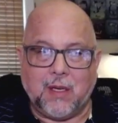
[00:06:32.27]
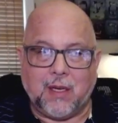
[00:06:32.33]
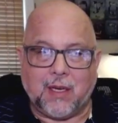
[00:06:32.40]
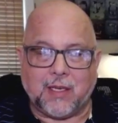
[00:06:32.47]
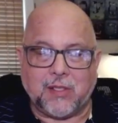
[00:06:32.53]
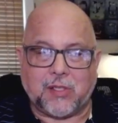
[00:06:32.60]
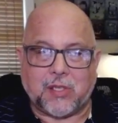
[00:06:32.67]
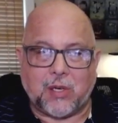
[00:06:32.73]

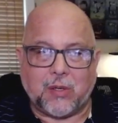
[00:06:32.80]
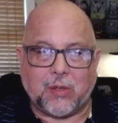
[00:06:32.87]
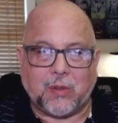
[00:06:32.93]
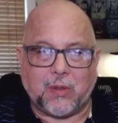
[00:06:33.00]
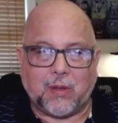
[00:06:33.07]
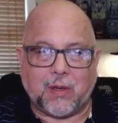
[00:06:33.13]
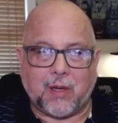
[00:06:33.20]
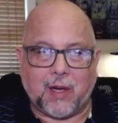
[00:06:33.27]
And
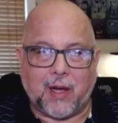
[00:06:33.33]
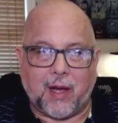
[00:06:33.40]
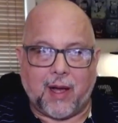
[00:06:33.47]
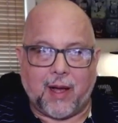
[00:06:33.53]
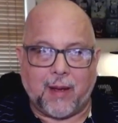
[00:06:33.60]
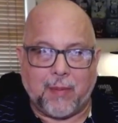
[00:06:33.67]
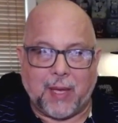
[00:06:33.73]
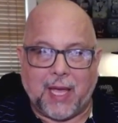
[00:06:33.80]
so
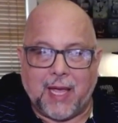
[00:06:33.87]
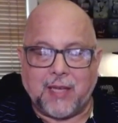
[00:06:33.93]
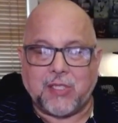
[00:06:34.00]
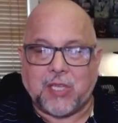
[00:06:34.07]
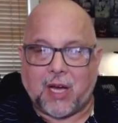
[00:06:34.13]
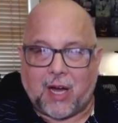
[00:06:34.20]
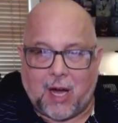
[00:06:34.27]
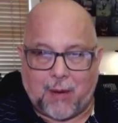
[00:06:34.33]
I began
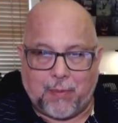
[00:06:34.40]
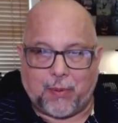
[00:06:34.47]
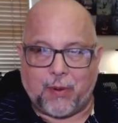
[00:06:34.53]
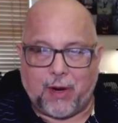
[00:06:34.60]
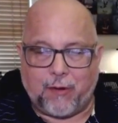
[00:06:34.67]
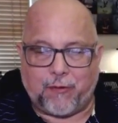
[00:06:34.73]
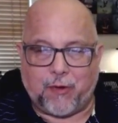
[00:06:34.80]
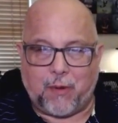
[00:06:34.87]
to
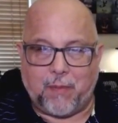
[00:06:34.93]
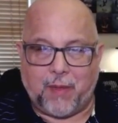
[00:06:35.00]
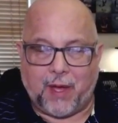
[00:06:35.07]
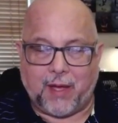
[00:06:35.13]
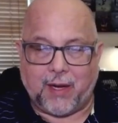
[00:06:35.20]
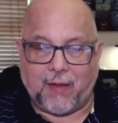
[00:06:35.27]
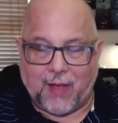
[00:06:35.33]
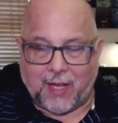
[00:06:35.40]
operate from
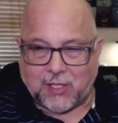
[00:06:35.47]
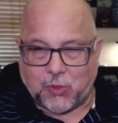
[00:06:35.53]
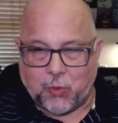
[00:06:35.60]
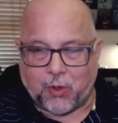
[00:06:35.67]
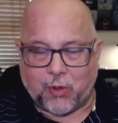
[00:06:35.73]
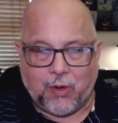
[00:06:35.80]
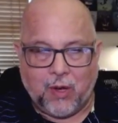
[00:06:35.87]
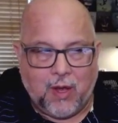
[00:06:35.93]
that. And that's
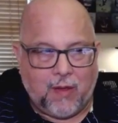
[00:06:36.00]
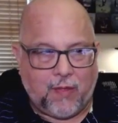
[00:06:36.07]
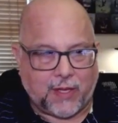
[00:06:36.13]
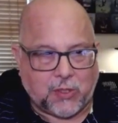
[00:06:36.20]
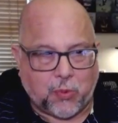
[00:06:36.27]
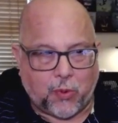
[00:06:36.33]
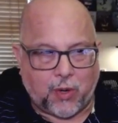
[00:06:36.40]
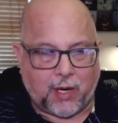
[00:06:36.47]
where
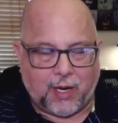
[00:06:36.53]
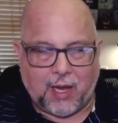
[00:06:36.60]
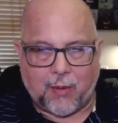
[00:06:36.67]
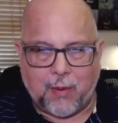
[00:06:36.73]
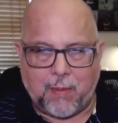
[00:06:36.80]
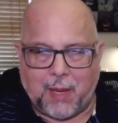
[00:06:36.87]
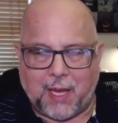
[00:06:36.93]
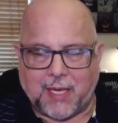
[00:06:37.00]

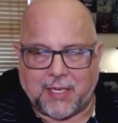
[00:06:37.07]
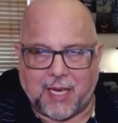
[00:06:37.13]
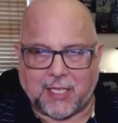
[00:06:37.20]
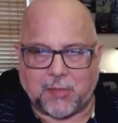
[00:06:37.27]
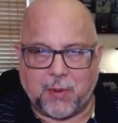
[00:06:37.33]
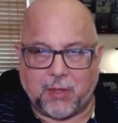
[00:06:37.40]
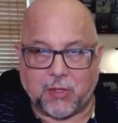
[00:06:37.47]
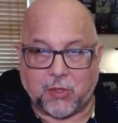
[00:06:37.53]
Yahweh began to
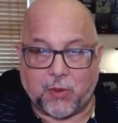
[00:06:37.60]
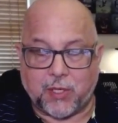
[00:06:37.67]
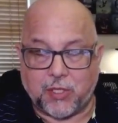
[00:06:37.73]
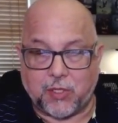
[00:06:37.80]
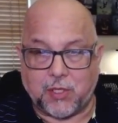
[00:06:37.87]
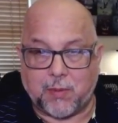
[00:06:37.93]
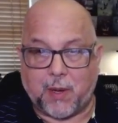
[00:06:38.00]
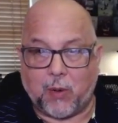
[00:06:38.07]
ask me those
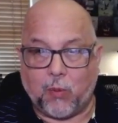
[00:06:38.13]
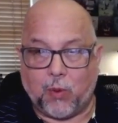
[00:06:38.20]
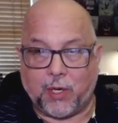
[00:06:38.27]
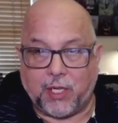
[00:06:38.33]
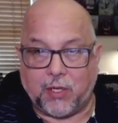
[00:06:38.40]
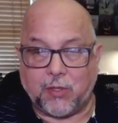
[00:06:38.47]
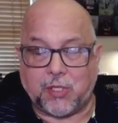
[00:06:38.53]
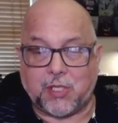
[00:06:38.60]
questions about what do
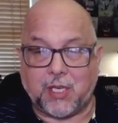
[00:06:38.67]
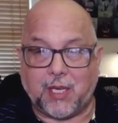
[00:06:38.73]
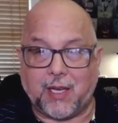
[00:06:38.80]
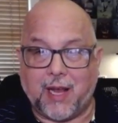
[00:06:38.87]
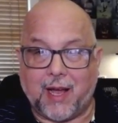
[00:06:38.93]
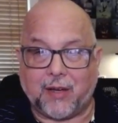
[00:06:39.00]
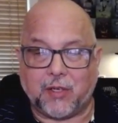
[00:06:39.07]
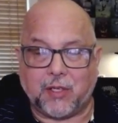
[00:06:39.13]
you see and
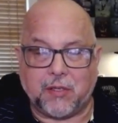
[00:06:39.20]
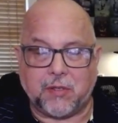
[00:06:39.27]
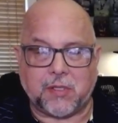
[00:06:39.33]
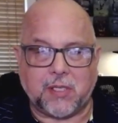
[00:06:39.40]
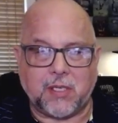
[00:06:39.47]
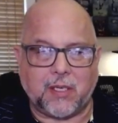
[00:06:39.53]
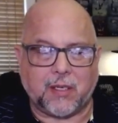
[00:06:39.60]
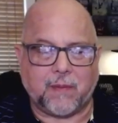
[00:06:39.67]
how do you
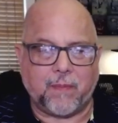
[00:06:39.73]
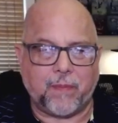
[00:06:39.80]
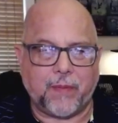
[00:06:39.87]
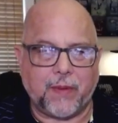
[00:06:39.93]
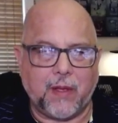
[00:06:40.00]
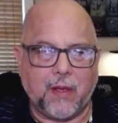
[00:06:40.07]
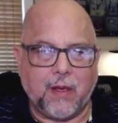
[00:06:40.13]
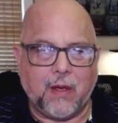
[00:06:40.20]
see it?
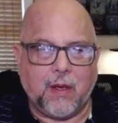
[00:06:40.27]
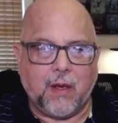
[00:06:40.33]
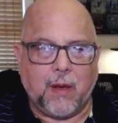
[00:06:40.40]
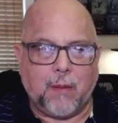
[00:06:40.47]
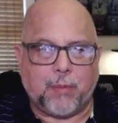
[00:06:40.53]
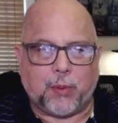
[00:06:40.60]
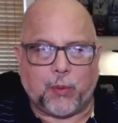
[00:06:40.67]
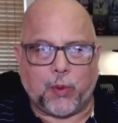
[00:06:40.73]

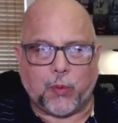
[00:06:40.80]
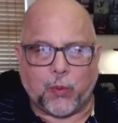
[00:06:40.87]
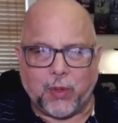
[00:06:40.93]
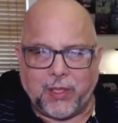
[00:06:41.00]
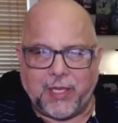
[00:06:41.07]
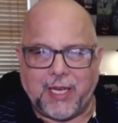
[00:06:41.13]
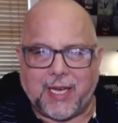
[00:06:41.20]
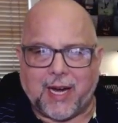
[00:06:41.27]
But what
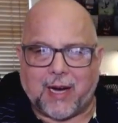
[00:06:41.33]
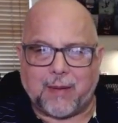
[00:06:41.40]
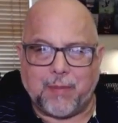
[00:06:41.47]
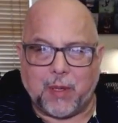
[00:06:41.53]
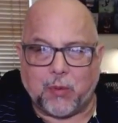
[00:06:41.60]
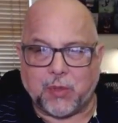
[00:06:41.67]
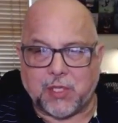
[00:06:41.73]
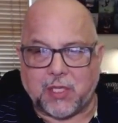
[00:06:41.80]
really got me
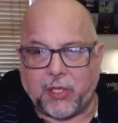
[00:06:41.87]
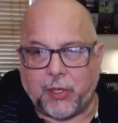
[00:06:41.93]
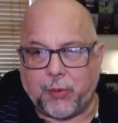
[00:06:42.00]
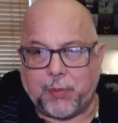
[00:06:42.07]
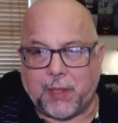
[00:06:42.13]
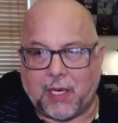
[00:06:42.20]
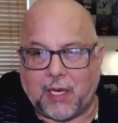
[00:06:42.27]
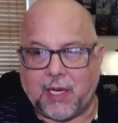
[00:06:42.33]
was a little
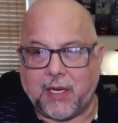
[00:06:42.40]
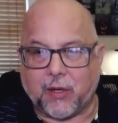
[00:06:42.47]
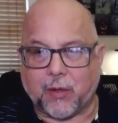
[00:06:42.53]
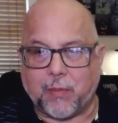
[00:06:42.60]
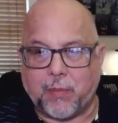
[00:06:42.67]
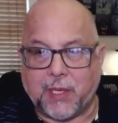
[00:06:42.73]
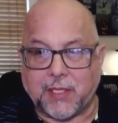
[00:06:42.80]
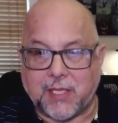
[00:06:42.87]
bit later,
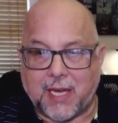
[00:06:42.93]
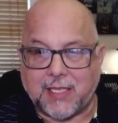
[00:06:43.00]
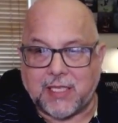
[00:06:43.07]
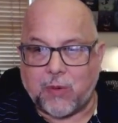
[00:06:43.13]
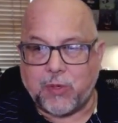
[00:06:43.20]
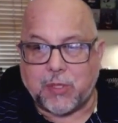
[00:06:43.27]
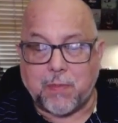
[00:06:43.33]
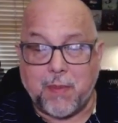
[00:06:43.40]
because as I
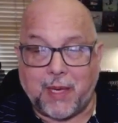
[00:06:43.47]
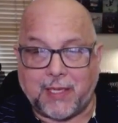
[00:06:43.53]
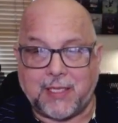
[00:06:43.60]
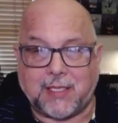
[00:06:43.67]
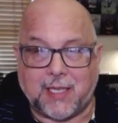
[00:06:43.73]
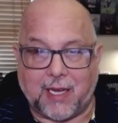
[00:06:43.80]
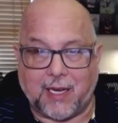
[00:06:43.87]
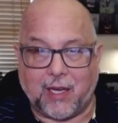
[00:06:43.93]
was
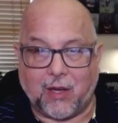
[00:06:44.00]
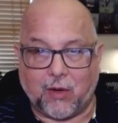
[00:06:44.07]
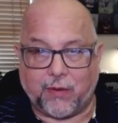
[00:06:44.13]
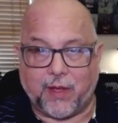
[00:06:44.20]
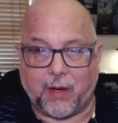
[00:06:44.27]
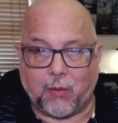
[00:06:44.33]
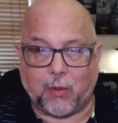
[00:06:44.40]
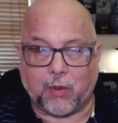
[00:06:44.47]
meditating on
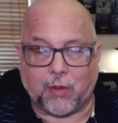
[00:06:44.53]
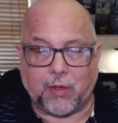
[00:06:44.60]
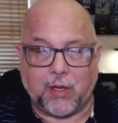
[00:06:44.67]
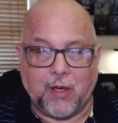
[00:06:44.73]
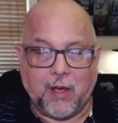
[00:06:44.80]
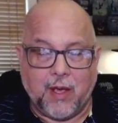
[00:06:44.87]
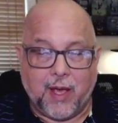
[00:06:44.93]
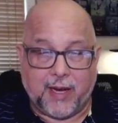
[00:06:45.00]
that word,
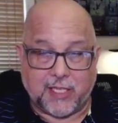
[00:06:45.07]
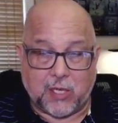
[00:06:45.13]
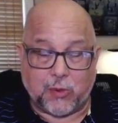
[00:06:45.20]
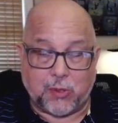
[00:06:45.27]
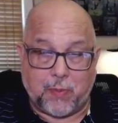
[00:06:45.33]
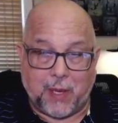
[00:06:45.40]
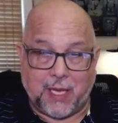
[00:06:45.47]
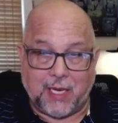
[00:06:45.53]
and as I was
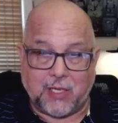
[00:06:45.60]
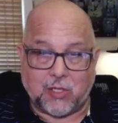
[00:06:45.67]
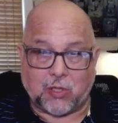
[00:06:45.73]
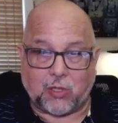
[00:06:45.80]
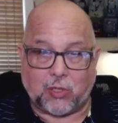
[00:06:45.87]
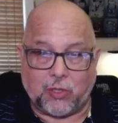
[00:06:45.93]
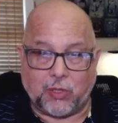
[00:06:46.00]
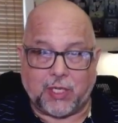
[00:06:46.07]
beginning to
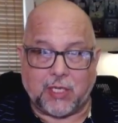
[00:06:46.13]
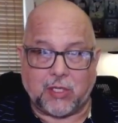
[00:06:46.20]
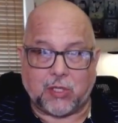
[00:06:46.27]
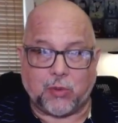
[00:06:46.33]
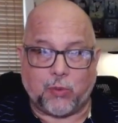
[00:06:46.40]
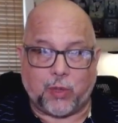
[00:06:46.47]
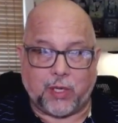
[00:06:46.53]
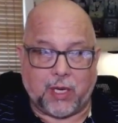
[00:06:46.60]
look into
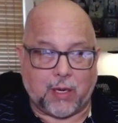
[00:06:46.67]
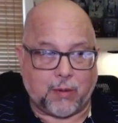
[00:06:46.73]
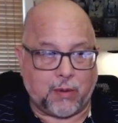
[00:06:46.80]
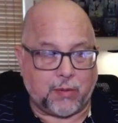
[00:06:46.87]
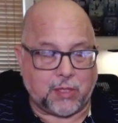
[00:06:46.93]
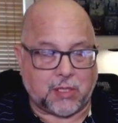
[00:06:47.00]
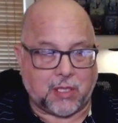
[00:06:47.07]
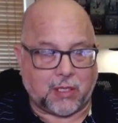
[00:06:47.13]
what Yahweh
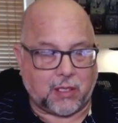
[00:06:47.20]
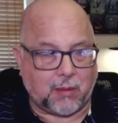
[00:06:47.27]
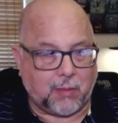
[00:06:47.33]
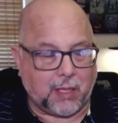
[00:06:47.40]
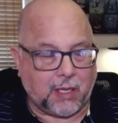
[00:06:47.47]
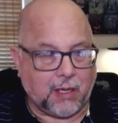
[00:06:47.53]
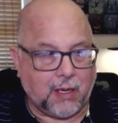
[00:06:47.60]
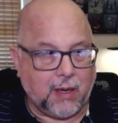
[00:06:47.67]
was telling me,